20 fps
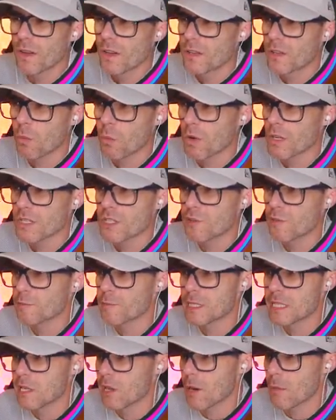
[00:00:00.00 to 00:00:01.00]
The ones
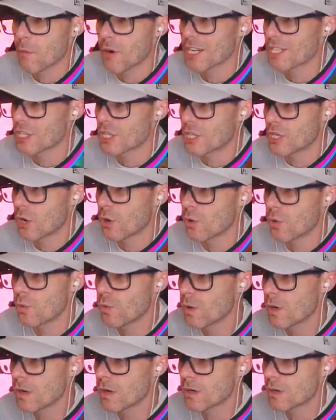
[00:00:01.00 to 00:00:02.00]
from Slime Rancher 2?